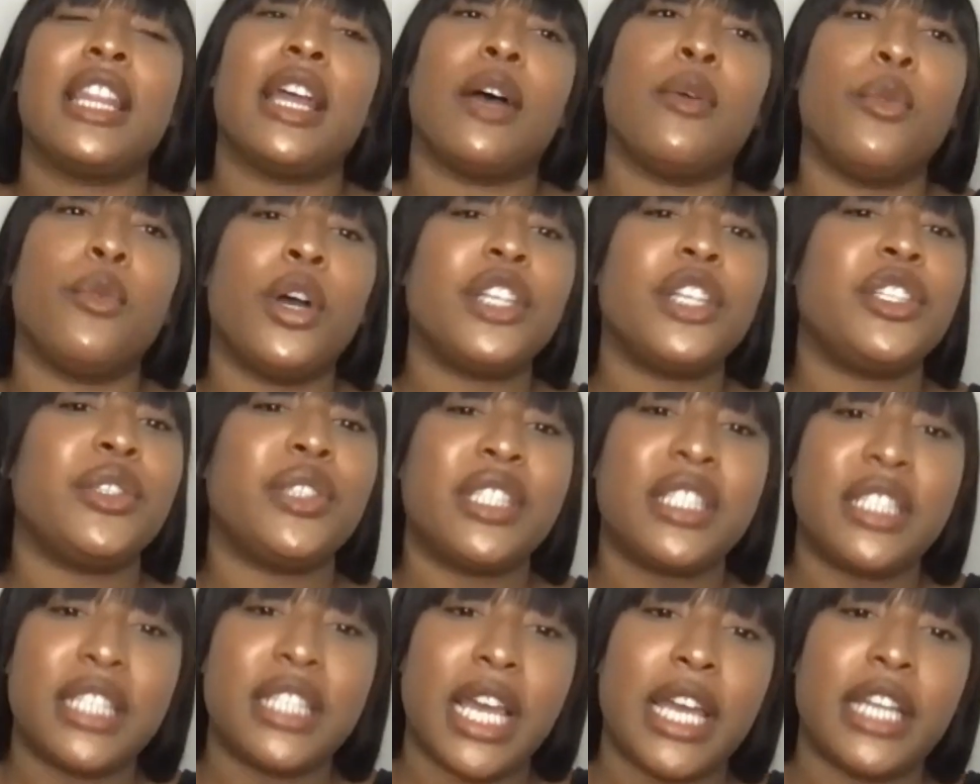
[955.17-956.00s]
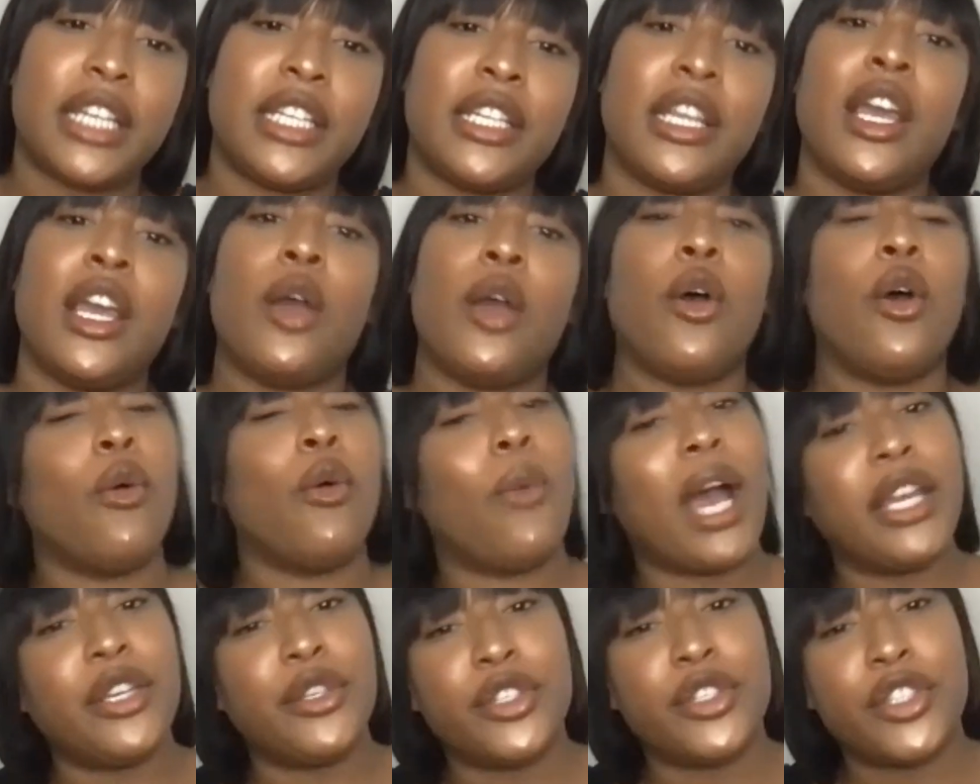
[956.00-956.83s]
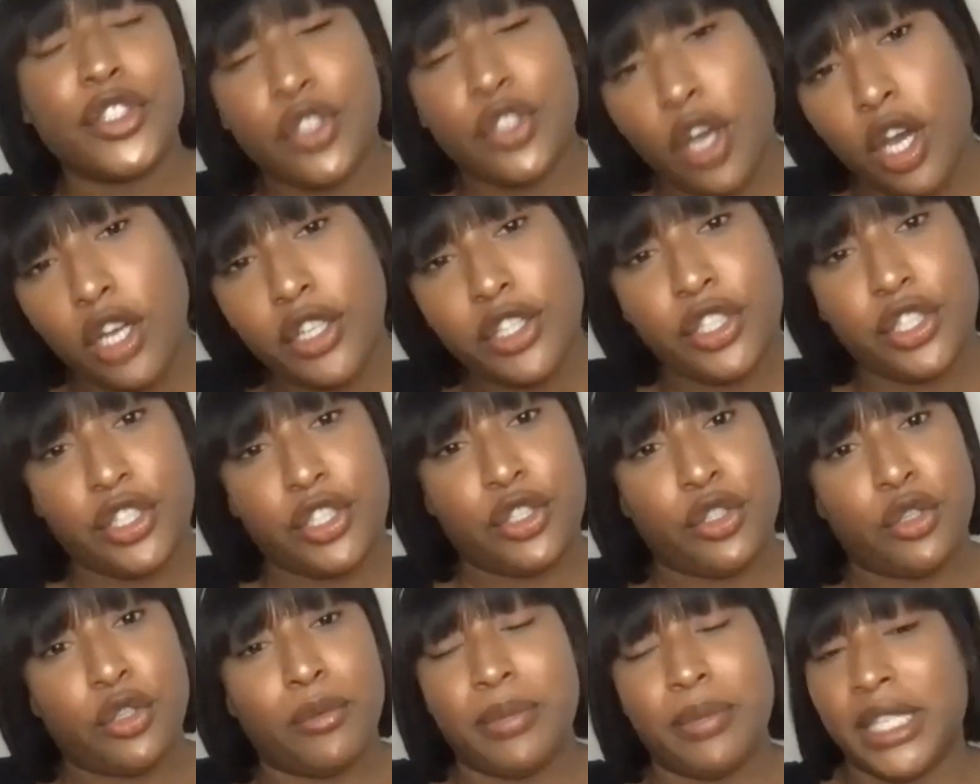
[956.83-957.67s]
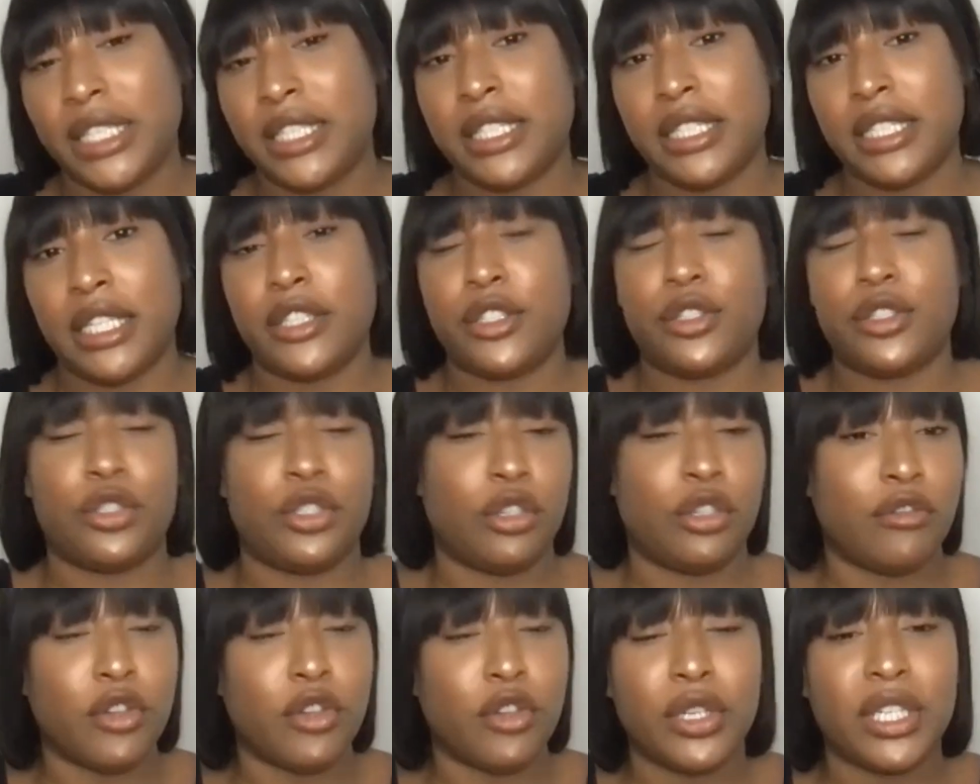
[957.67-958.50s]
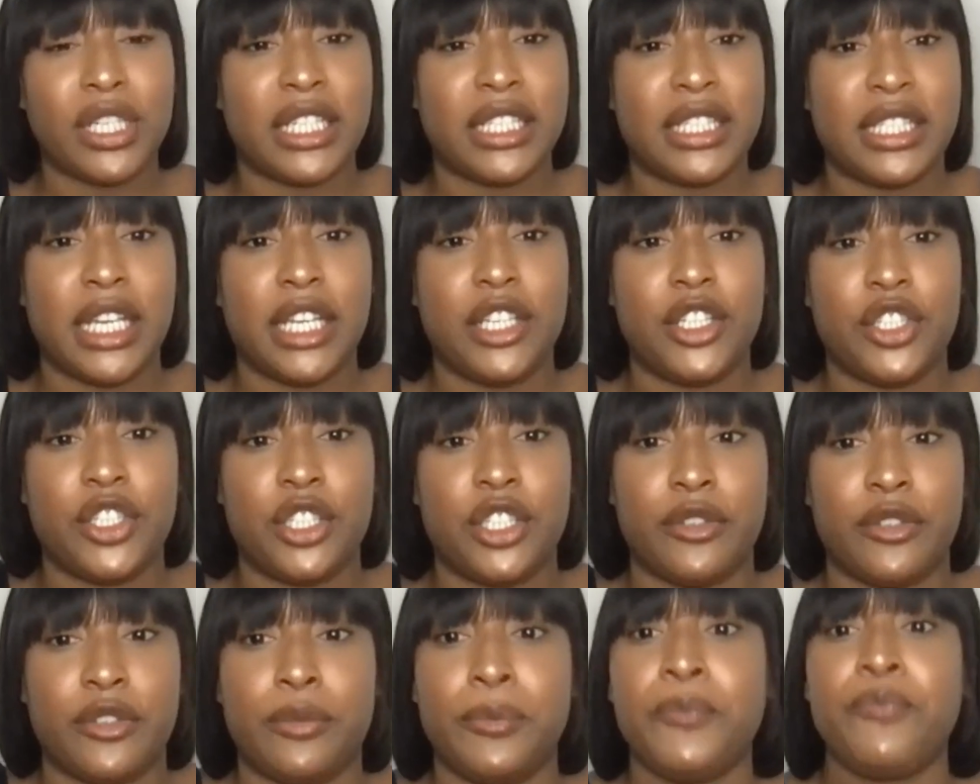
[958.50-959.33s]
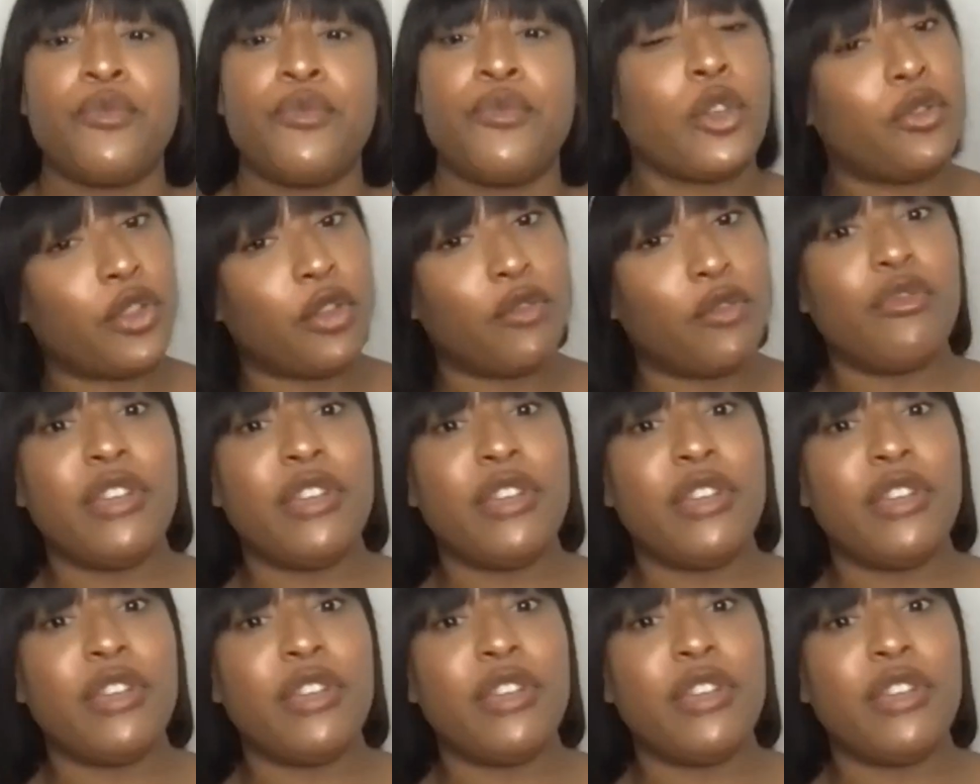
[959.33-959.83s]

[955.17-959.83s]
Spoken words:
that what you said, or why you started your business or your organization, the